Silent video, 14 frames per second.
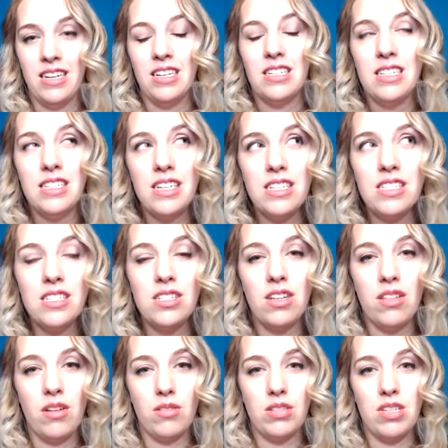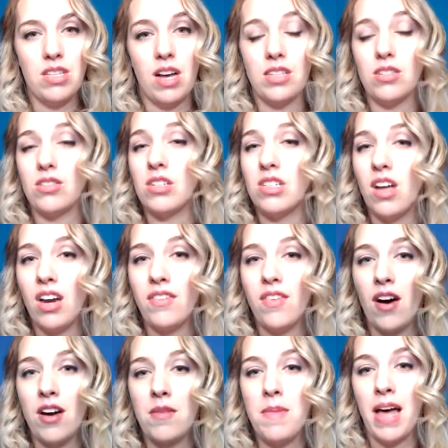Listen to those thoughts. There's a lot of
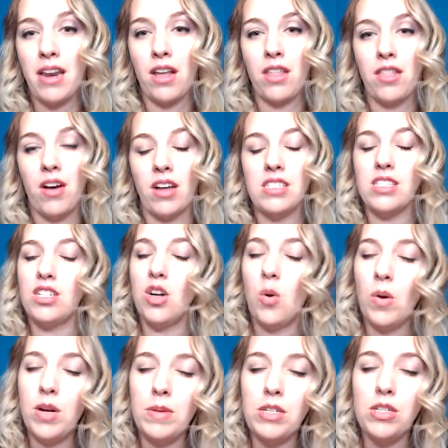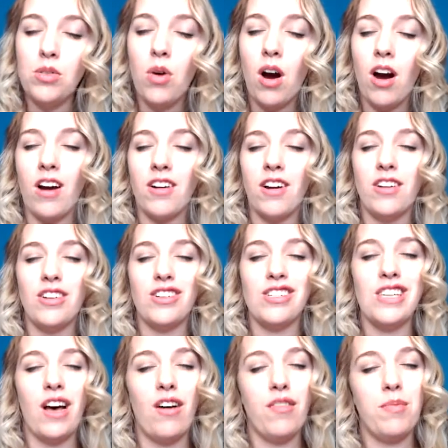automatic thoughts, and you don't want to be too hard on
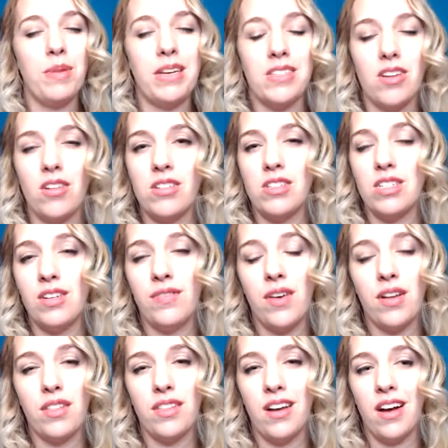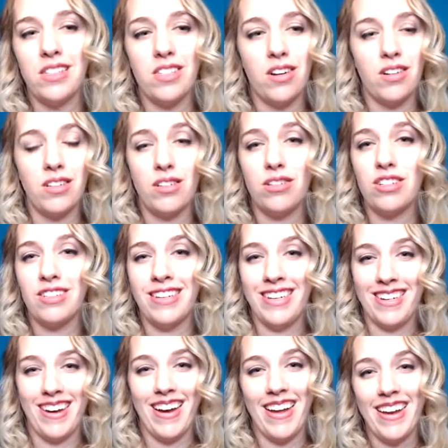yourself because our default thoughts are usually
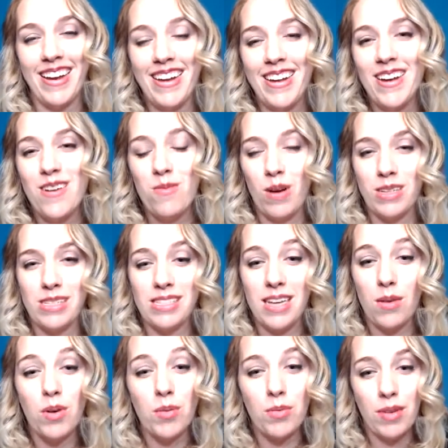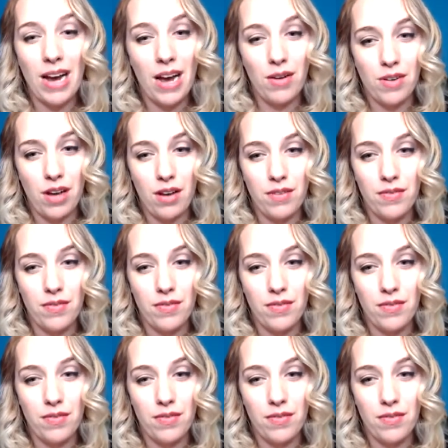not ones that we're proud of,